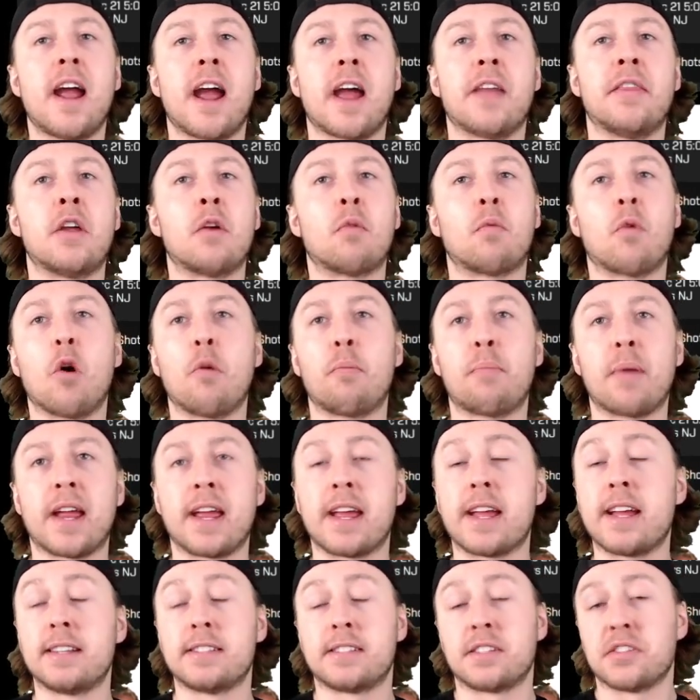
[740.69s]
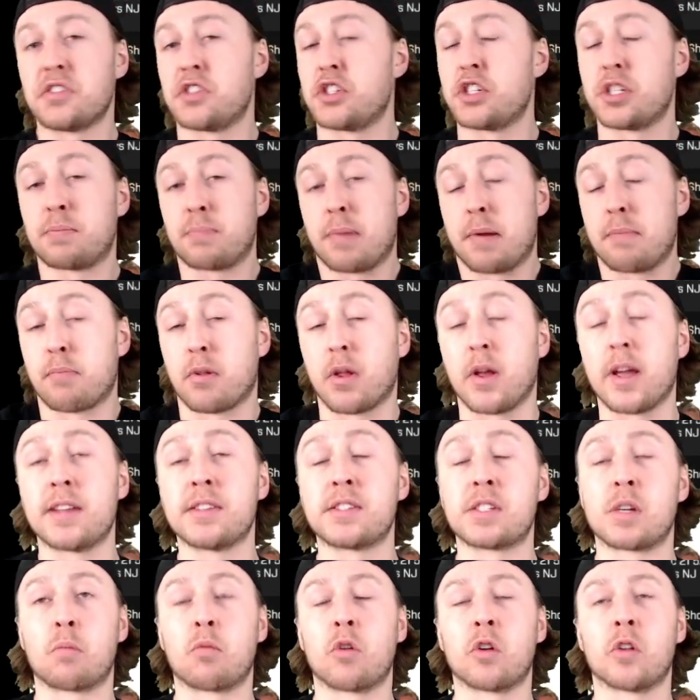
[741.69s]
and then Roope Hintz has just been
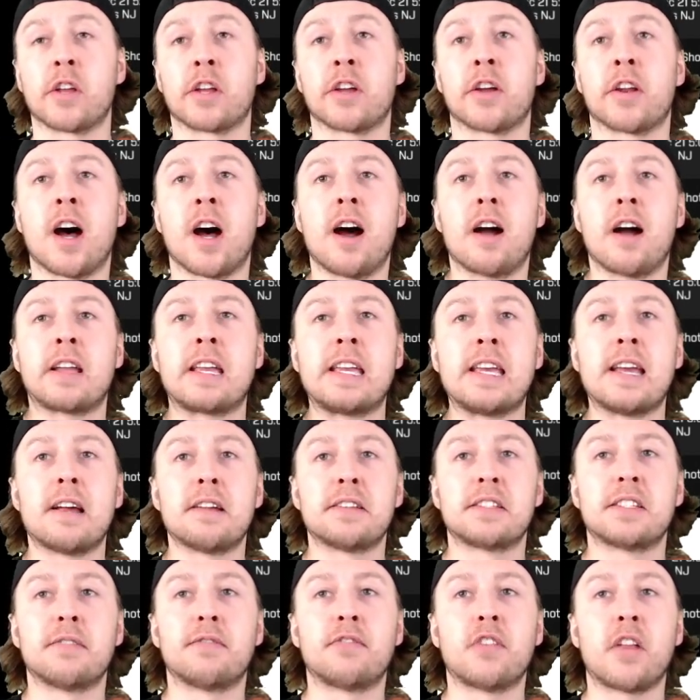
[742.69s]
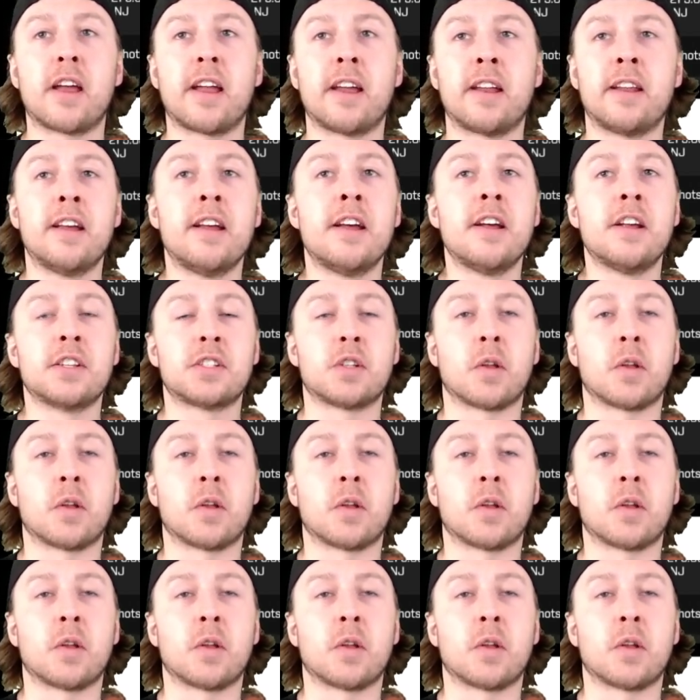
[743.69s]
playing some really good hockey as of late,